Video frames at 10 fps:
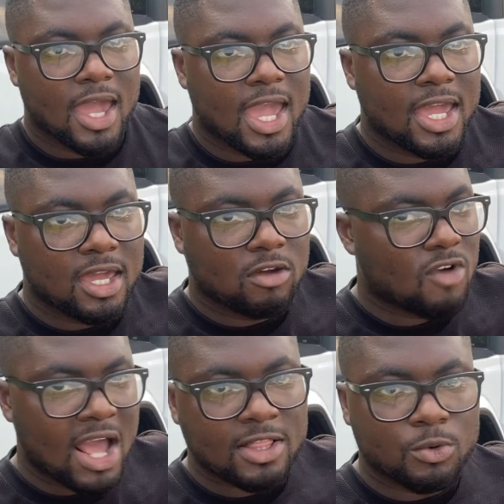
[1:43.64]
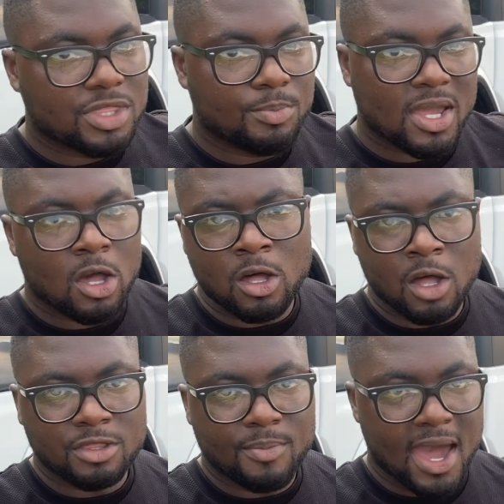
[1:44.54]
a Wrangler with the bed on,
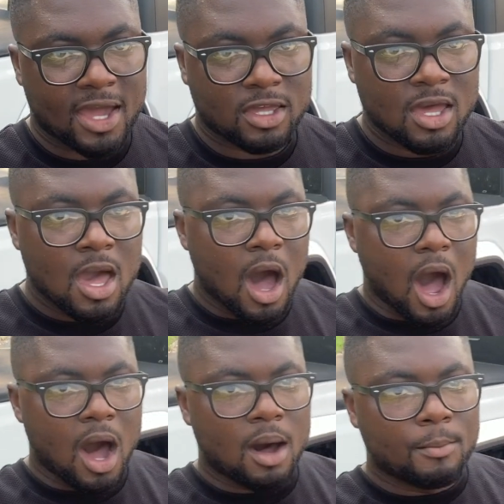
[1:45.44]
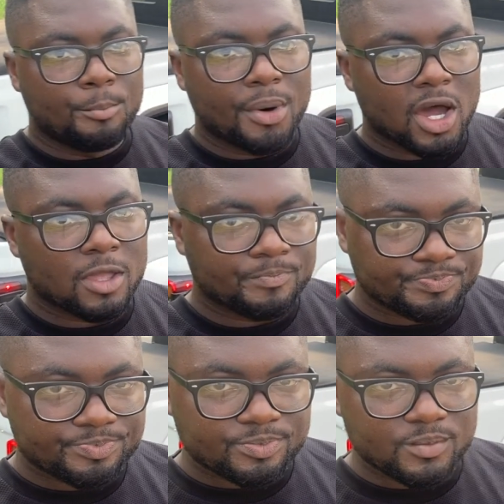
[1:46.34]
on the back. Um,
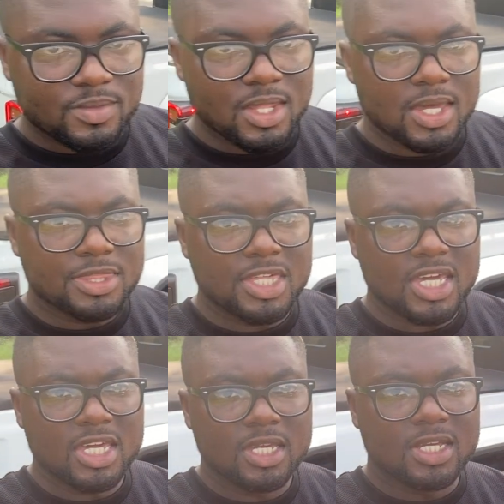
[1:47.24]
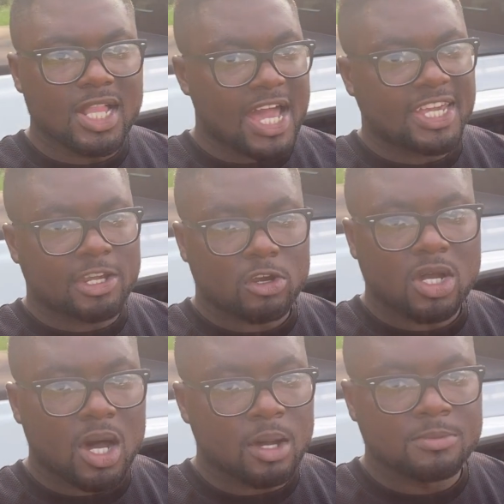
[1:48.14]
but the Gladiator
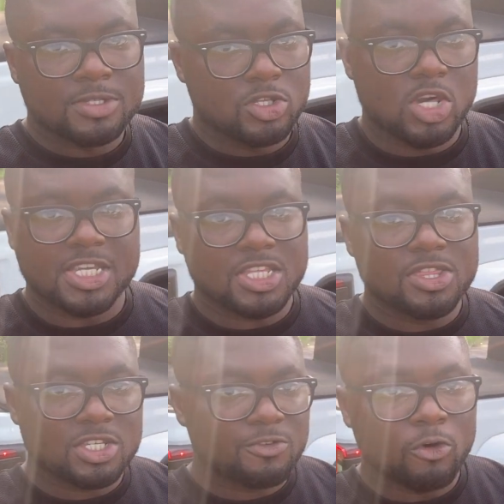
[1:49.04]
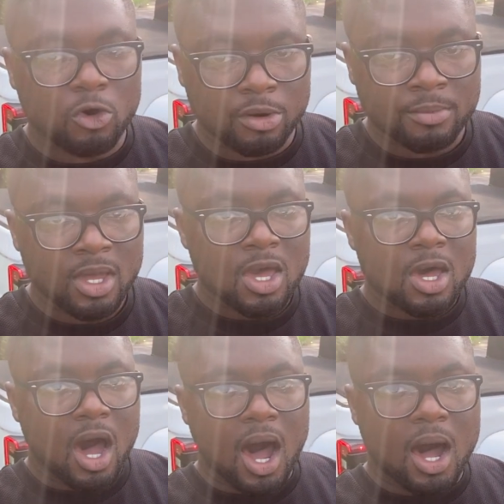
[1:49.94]
comes just in this form
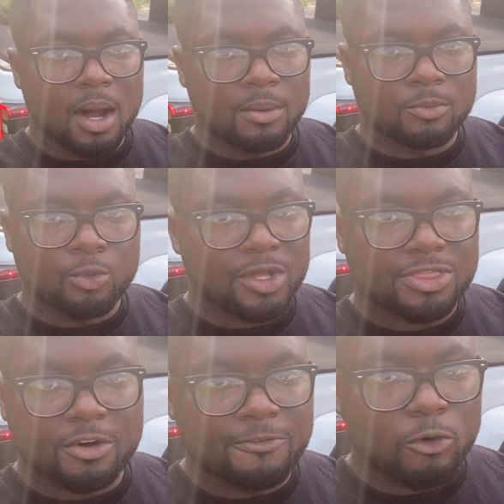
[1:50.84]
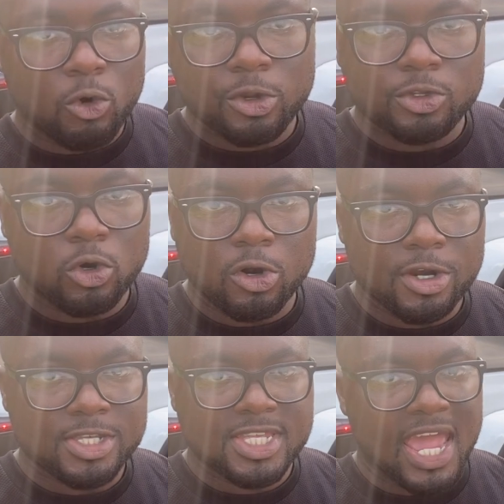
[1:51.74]
um, with the four
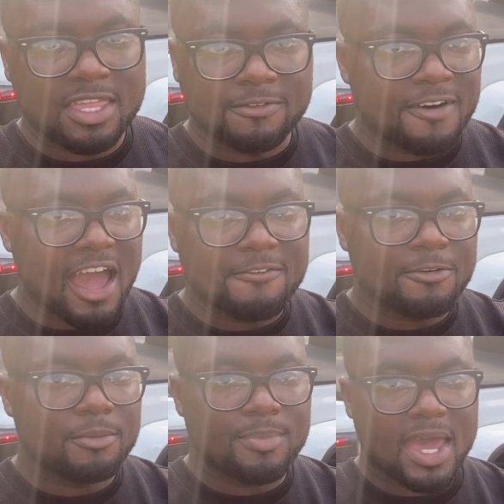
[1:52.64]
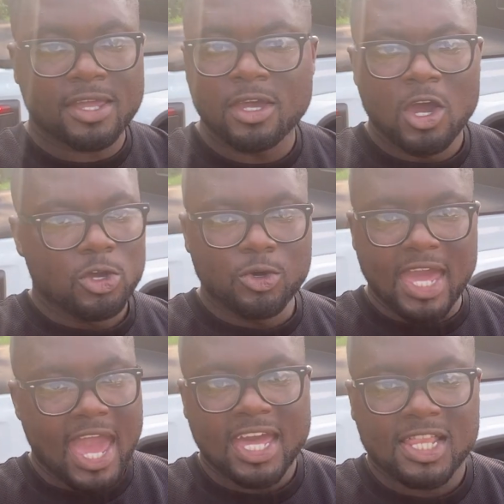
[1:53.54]
doors and a five foot bed. You
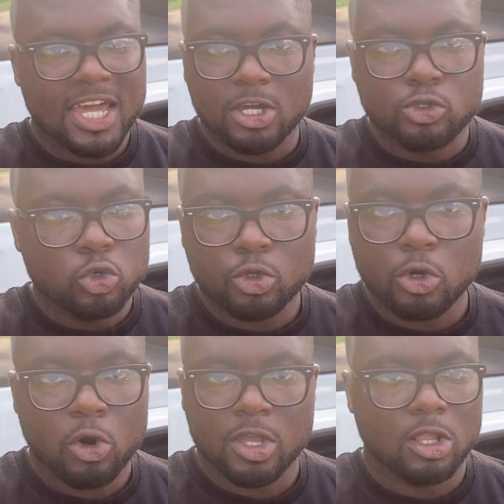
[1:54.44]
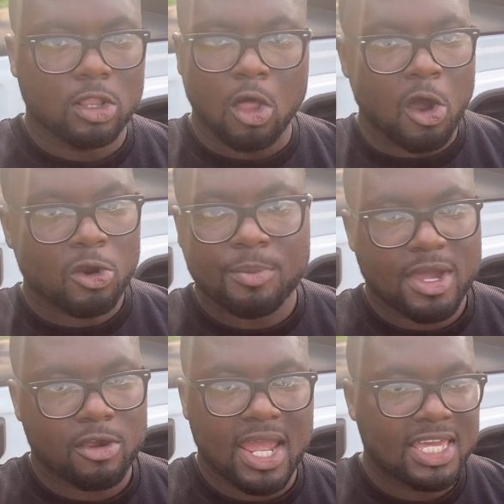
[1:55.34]
can't get like a two door and a longer
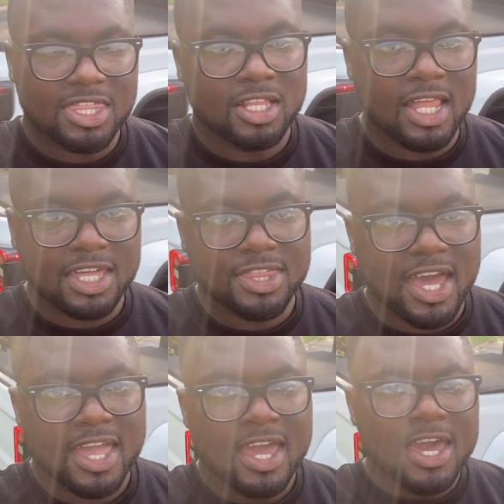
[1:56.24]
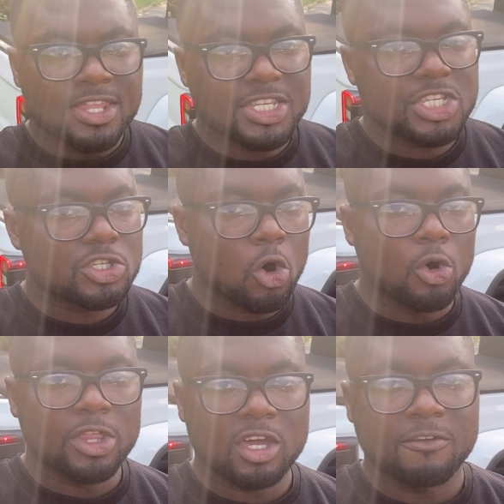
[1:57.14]
bed or anything like that. This is the
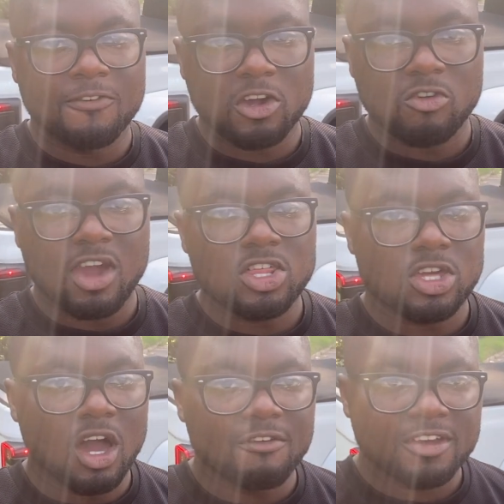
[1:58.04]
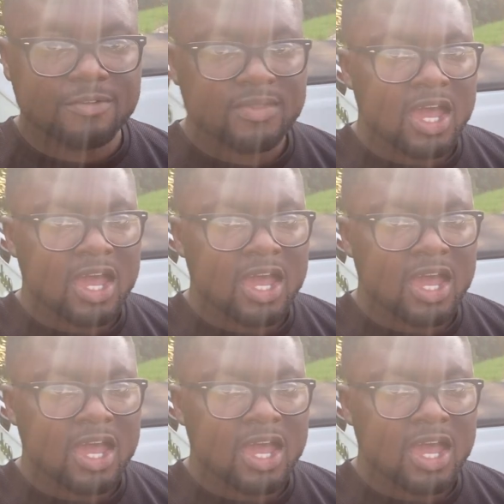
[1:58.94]
only configuration of it.